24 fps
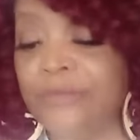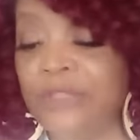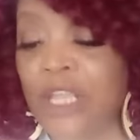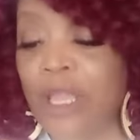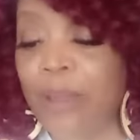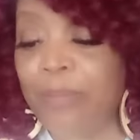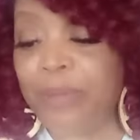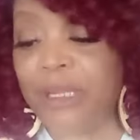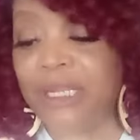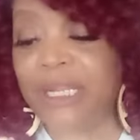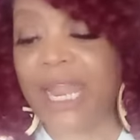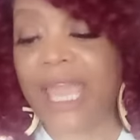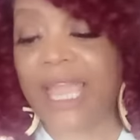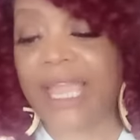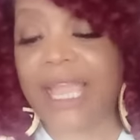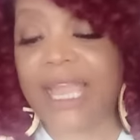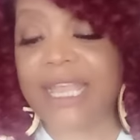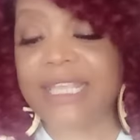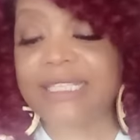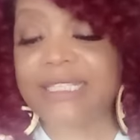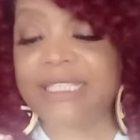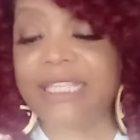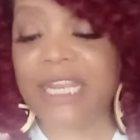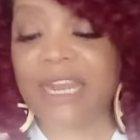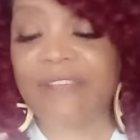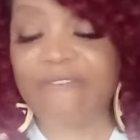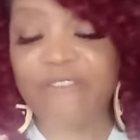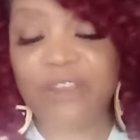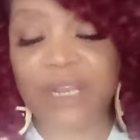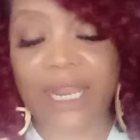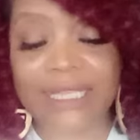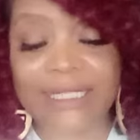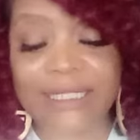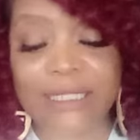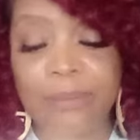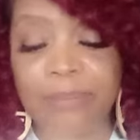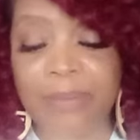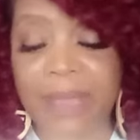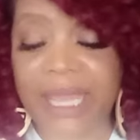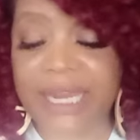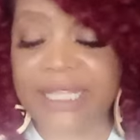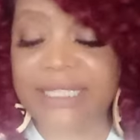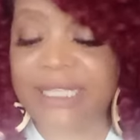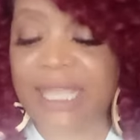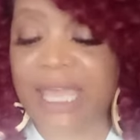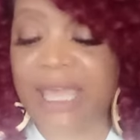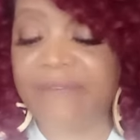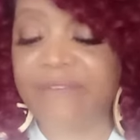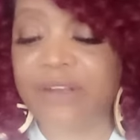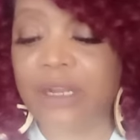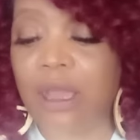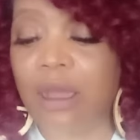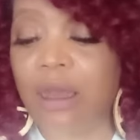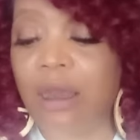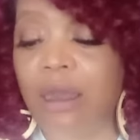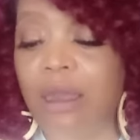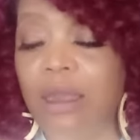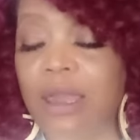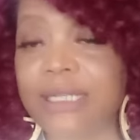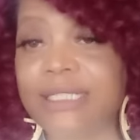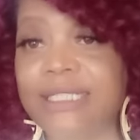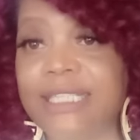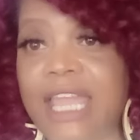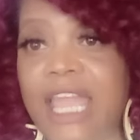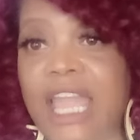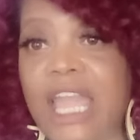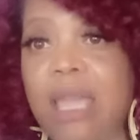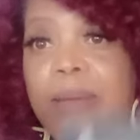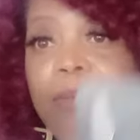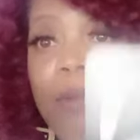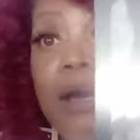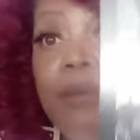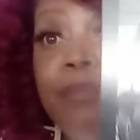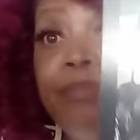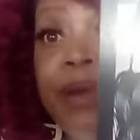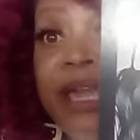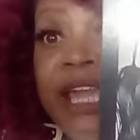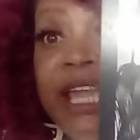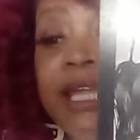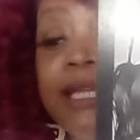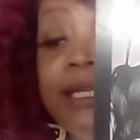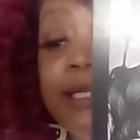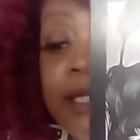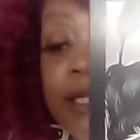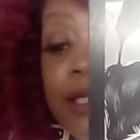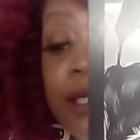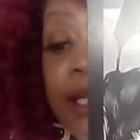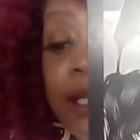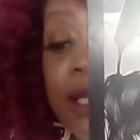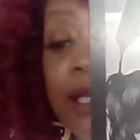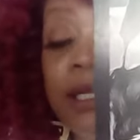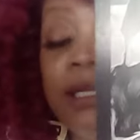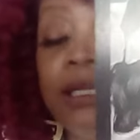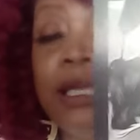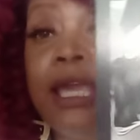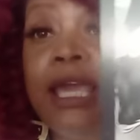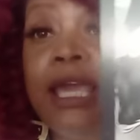But like I said, I feel like somebody's having a hard time abandoning